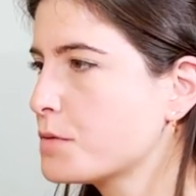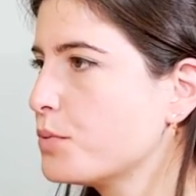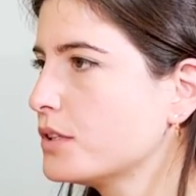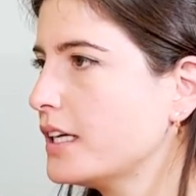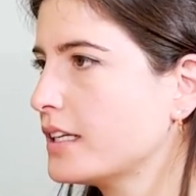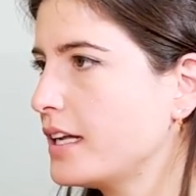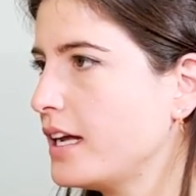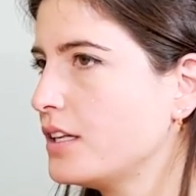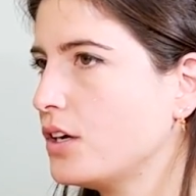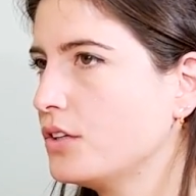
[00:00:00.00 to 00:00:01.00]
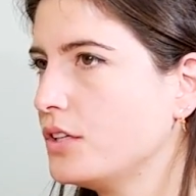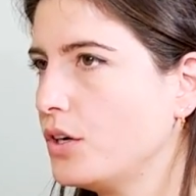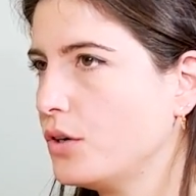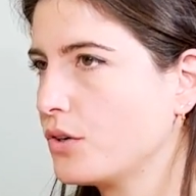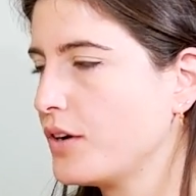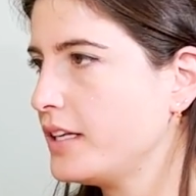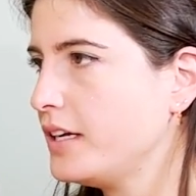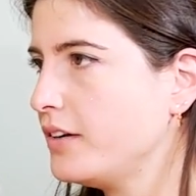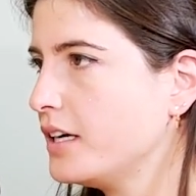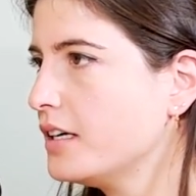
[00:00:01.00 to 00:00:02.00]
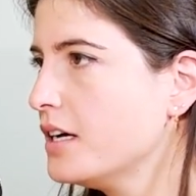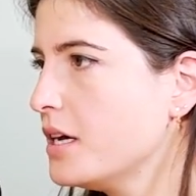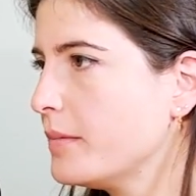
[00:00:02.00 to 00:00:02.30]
put that date on their own criteria